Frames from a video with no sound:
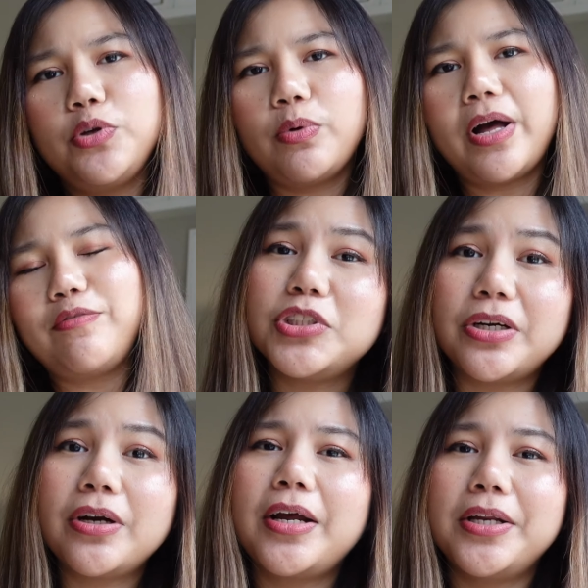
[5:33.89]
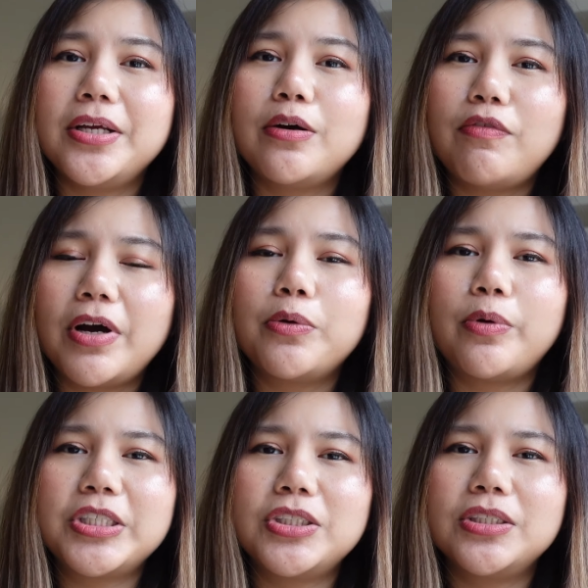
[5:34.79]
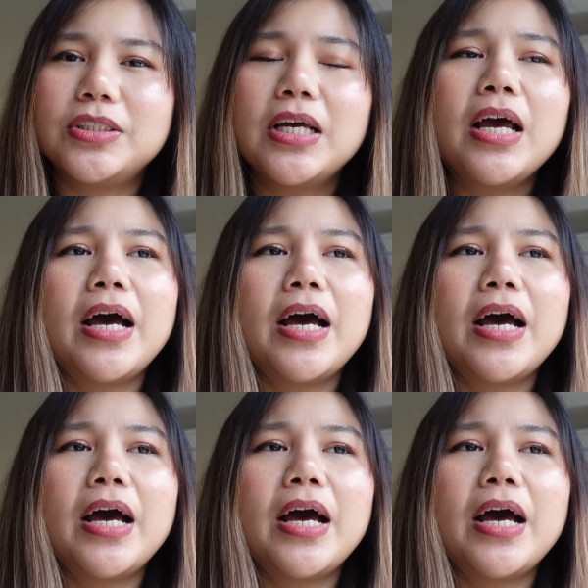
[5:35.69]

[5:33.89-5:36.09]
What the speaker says: You will have a general idea of how the questions.